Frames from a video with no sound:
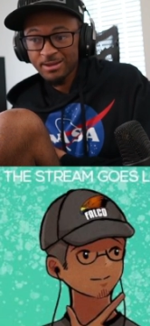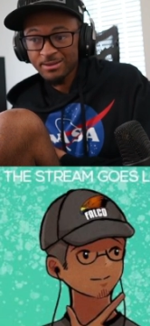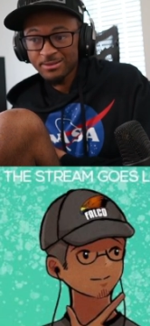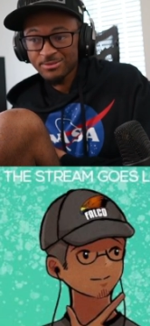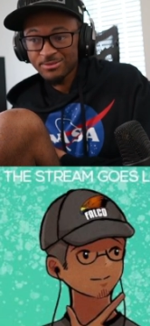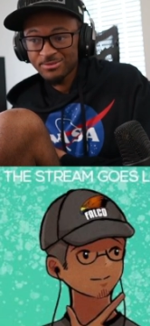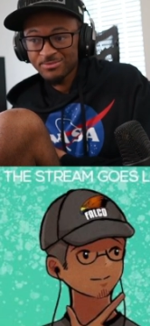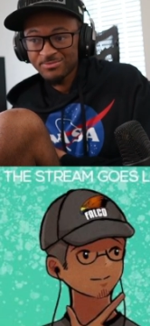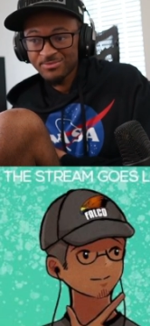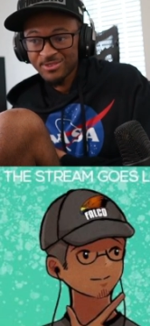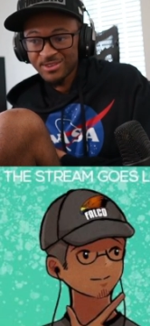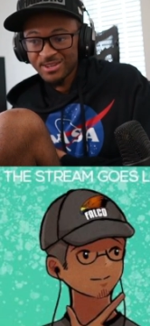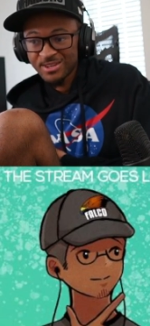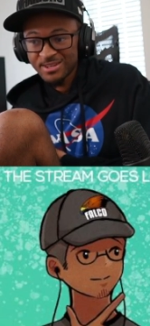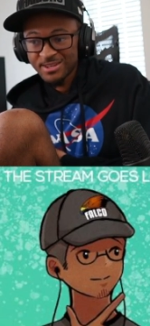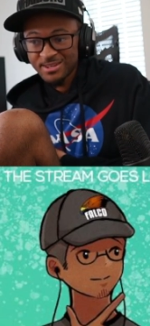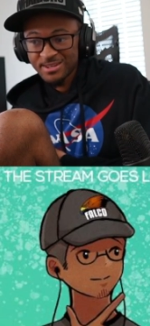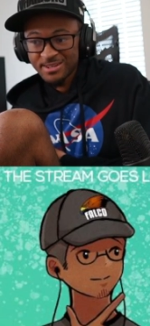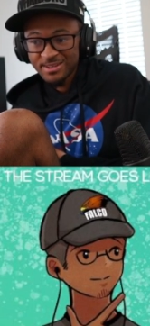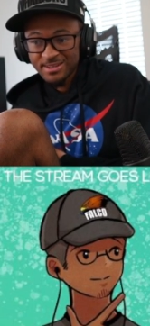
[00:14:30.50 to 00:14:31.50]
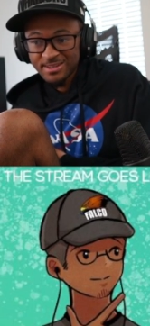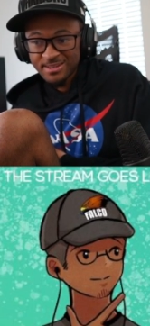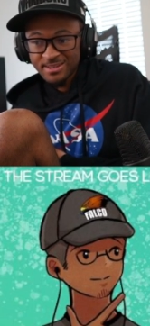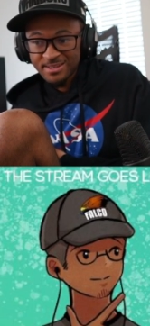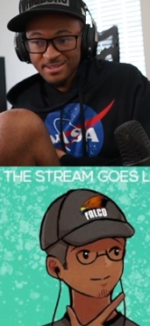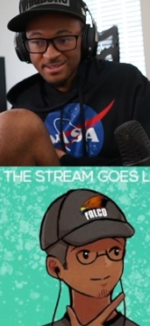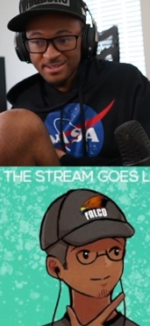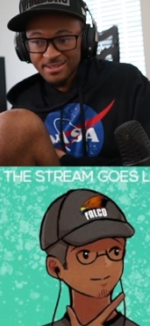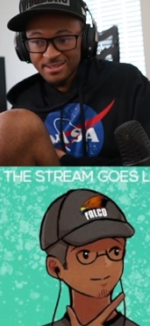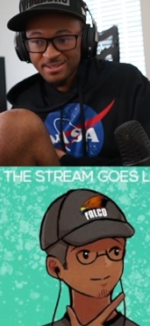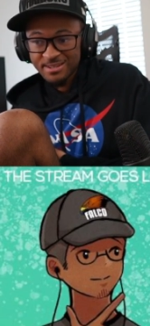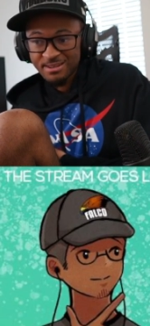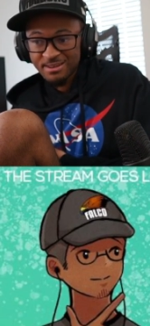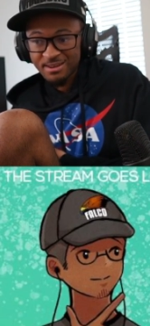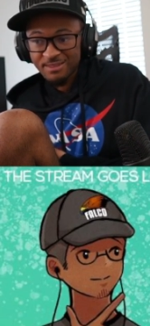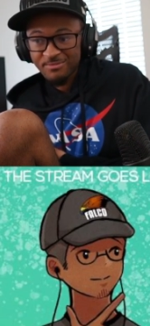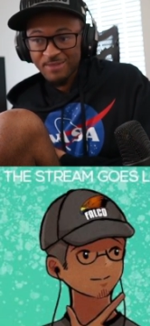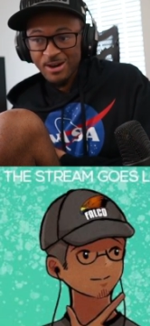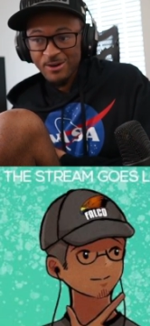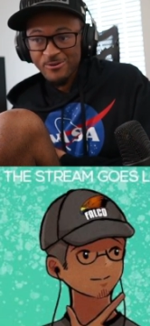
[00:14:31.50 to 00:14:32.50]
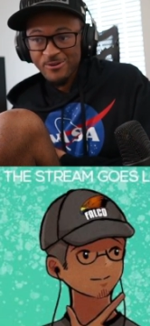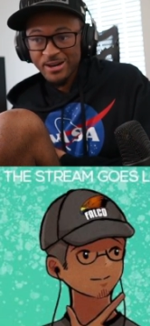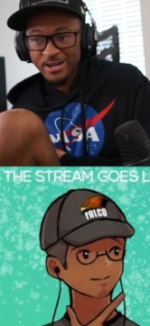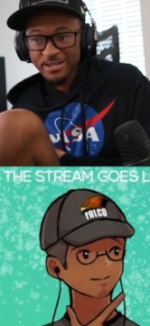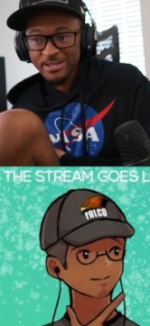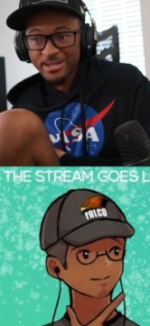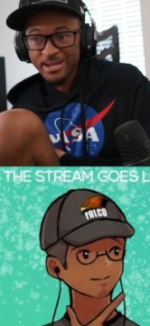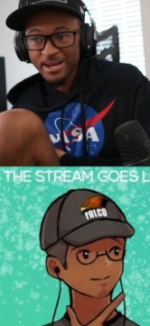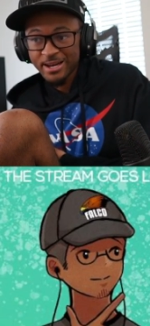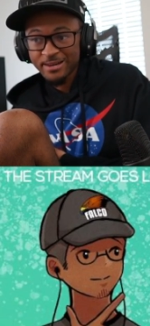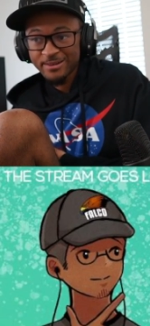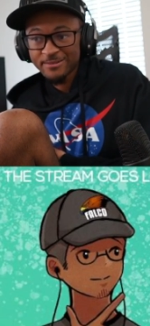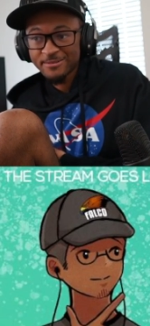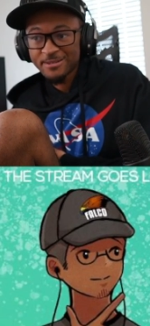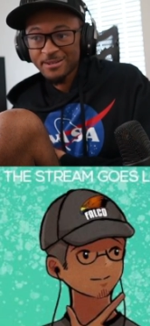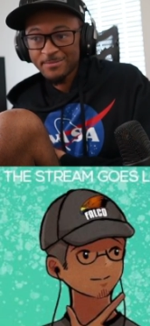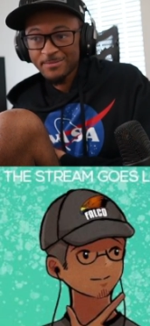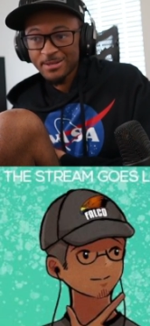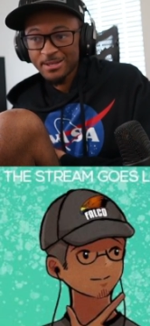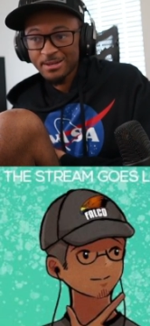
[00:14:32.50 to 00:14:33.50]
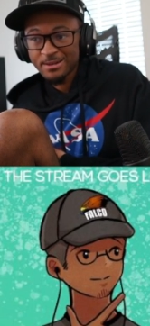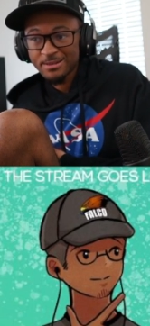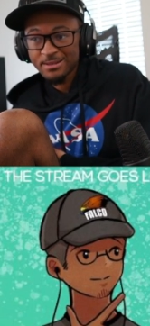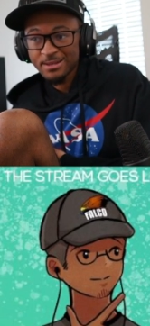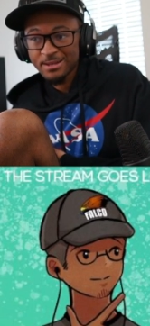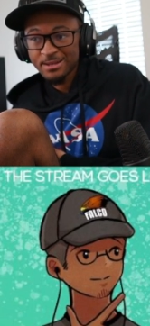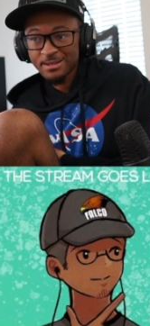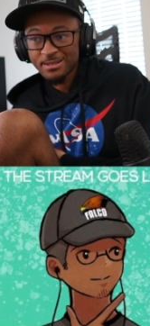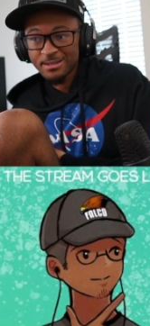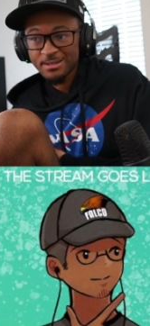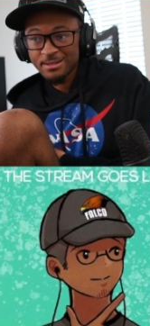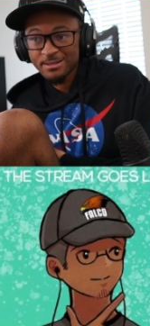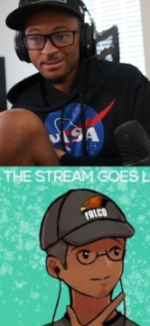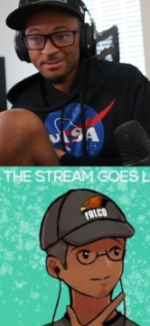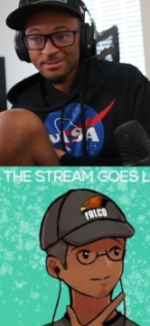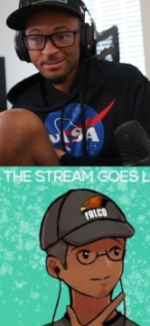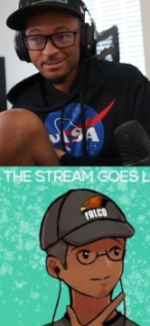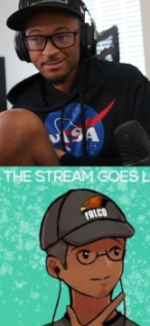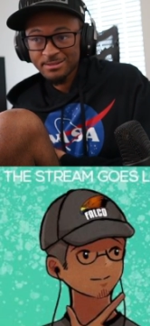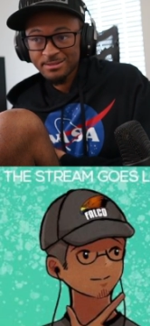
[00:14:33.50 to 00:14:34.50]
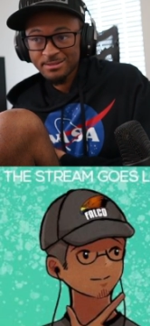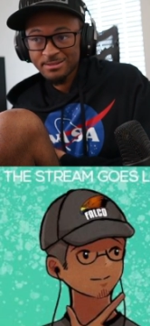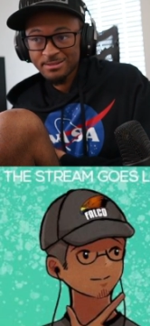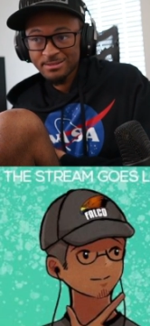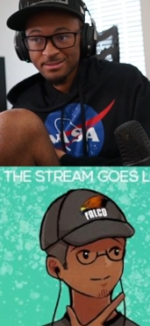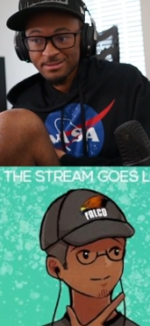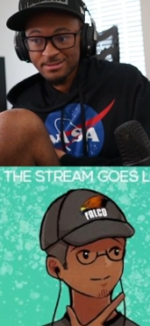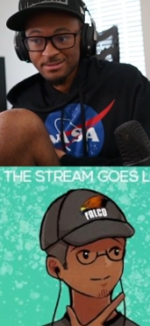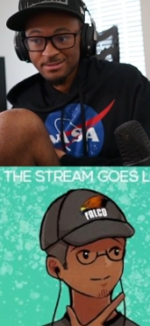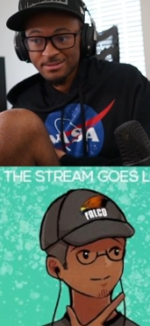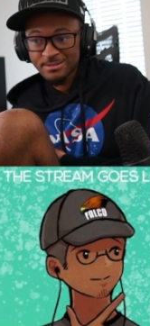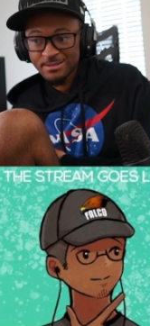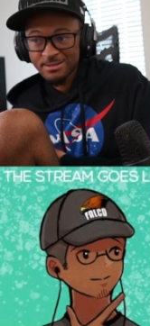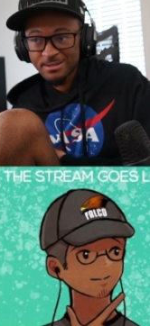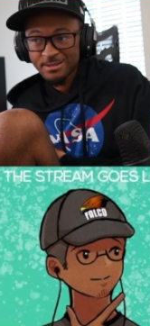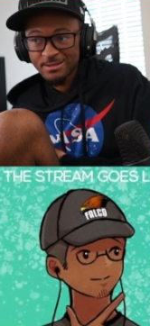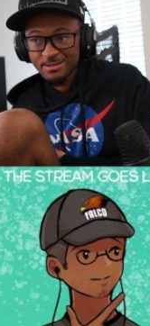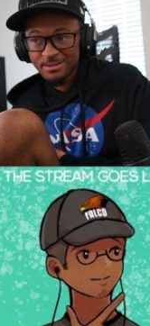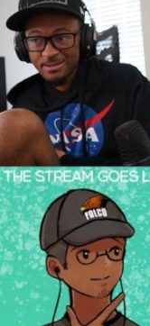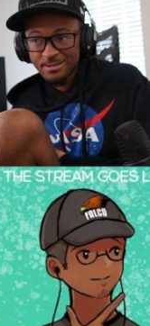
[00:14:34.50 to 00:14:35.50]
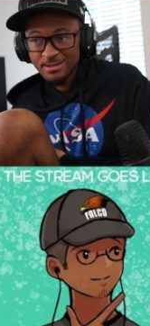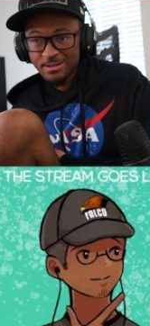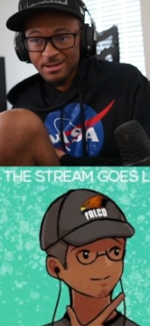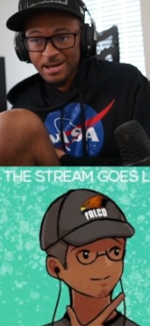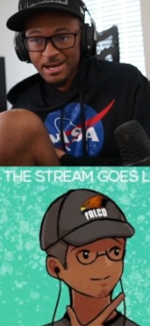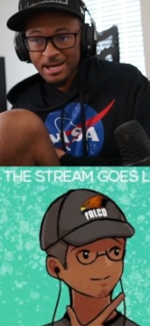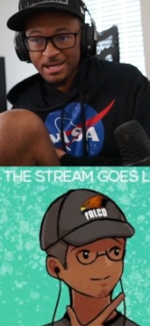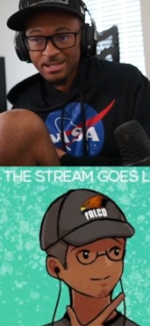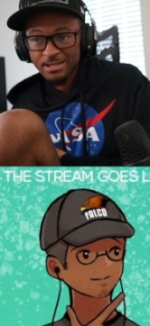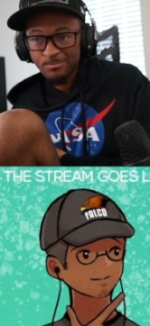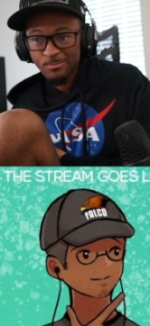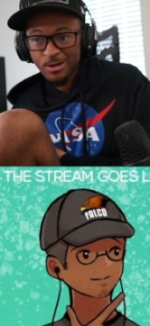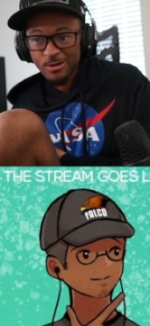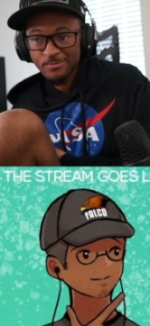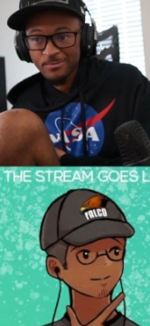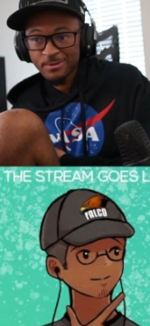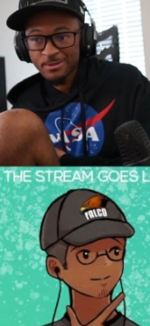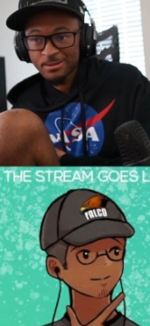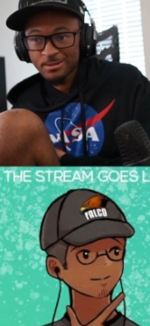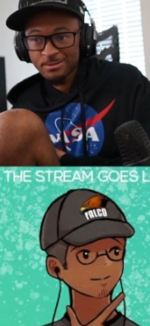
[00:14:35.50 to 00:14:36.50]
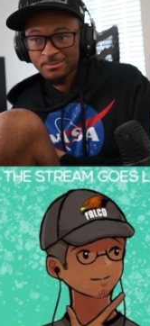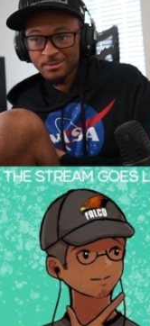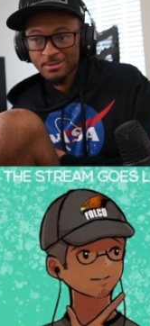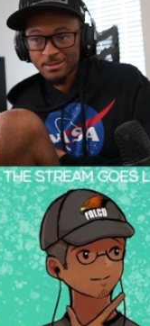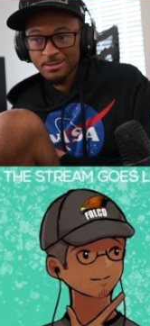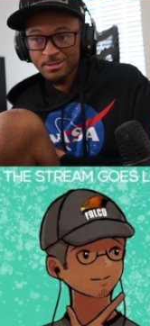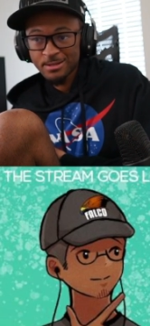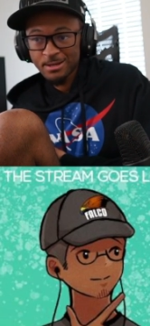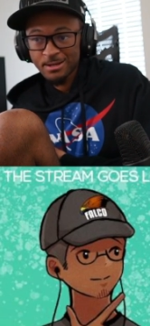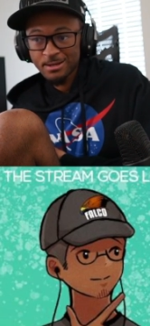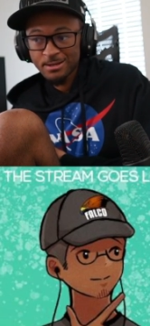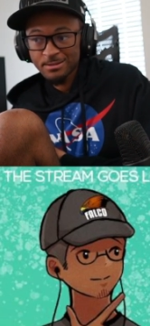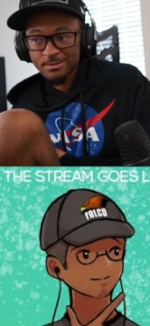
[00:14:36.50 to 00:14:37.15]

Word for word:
Speaker 1: you. Like my white tiger's coming out. Thank the Lord. I actually might win this with this deck.